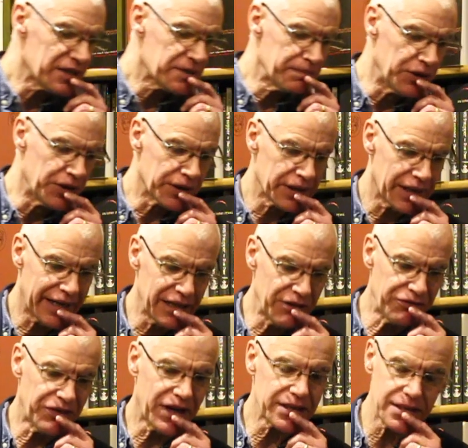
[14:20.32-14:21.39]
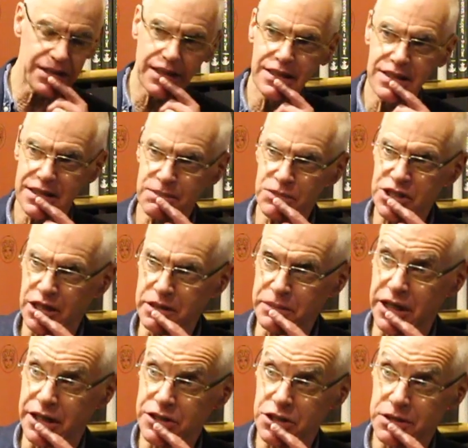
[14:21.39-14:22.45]
this book and it fascinated him so
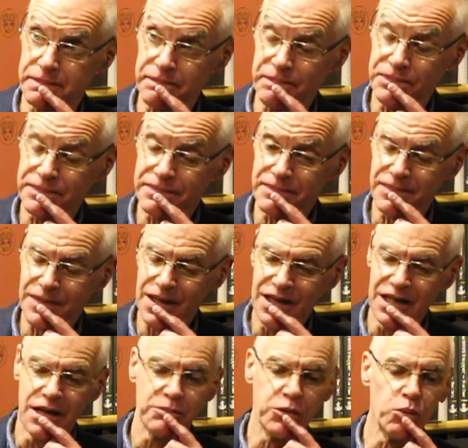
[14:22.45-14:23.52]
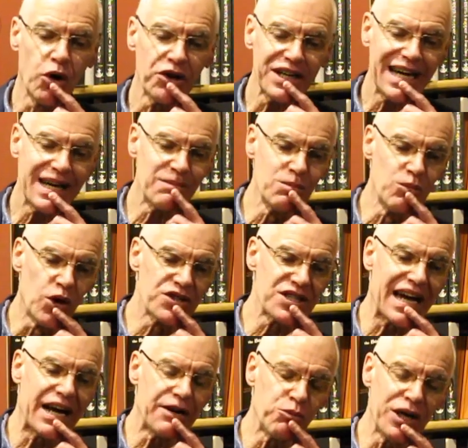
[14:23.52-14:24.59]
much but what happened was,
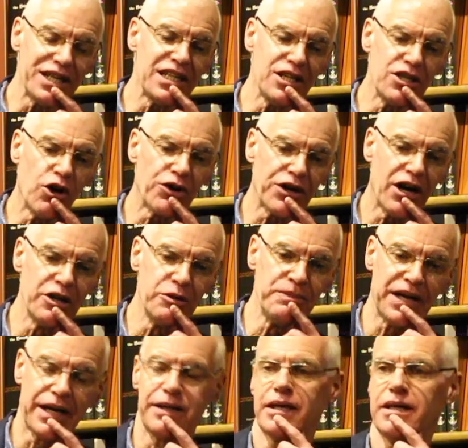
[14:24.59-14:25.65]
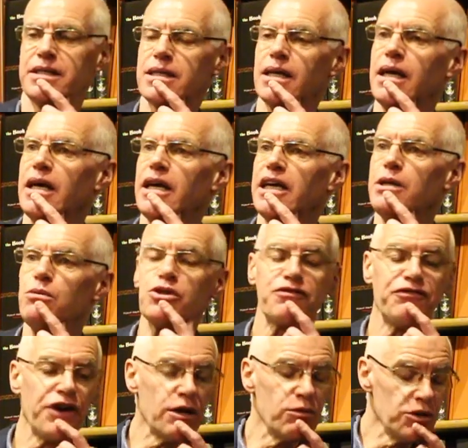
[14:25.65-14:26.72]
when he got home that night, he was
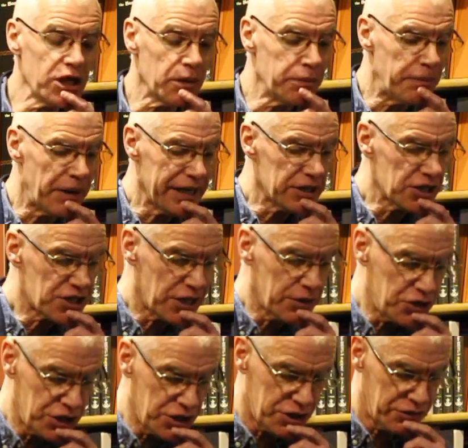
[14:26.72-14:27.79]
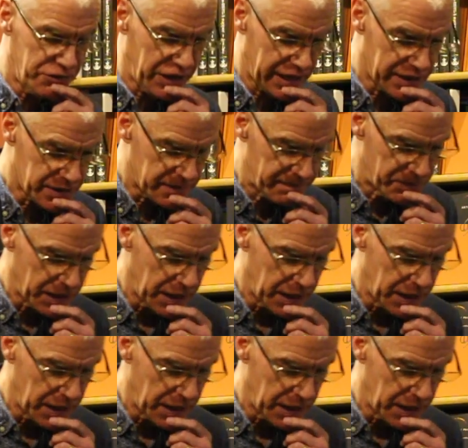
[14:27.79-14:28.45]
phoned up by an associate of his.